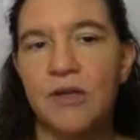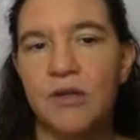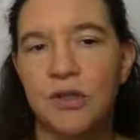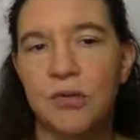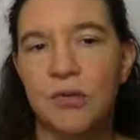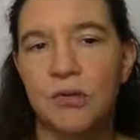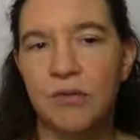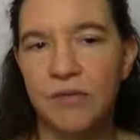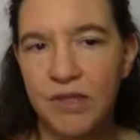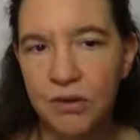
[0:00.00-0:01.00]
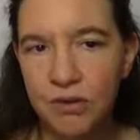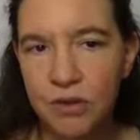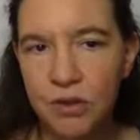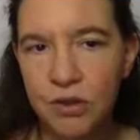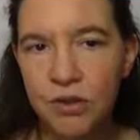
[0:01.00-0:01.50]
So
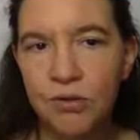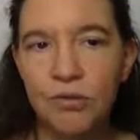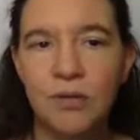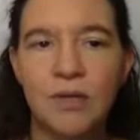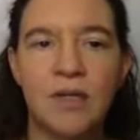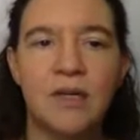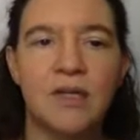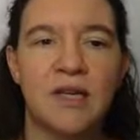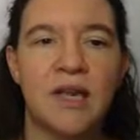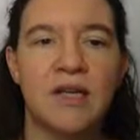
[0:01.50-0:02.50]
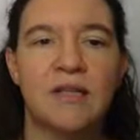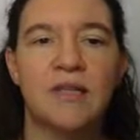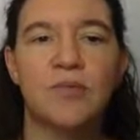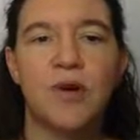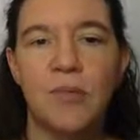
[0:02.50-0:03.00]
reduces to takes
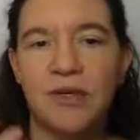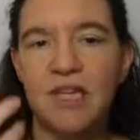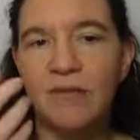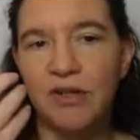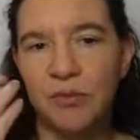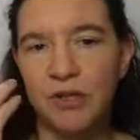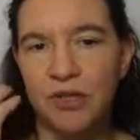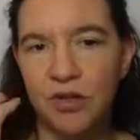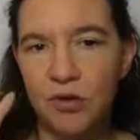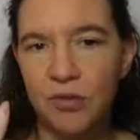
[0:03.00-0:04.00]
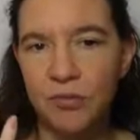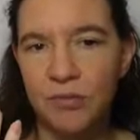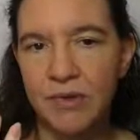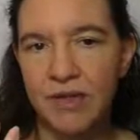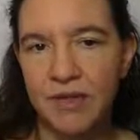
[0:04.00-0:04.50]
the property which we assume
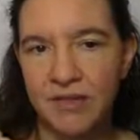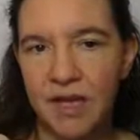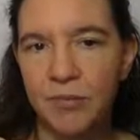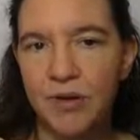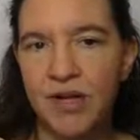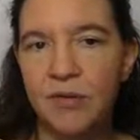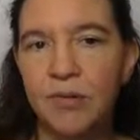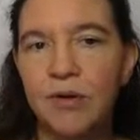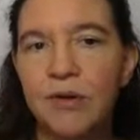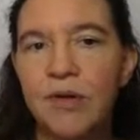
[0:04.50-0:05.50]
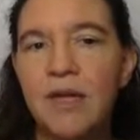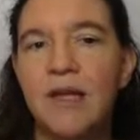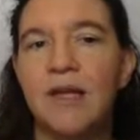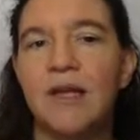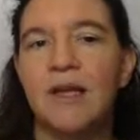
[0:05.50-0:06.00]
is unbreakable
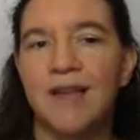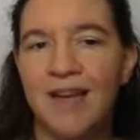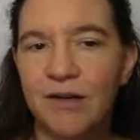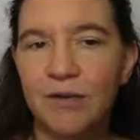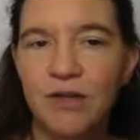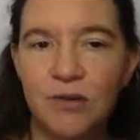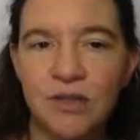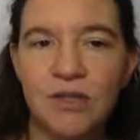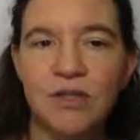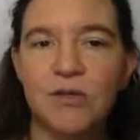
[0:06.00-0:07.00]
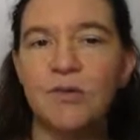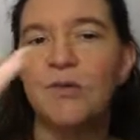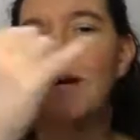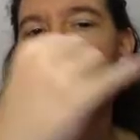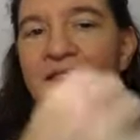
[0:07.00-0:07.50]
and reduces to
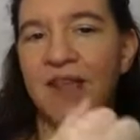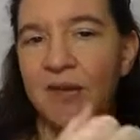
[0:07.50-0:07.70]
another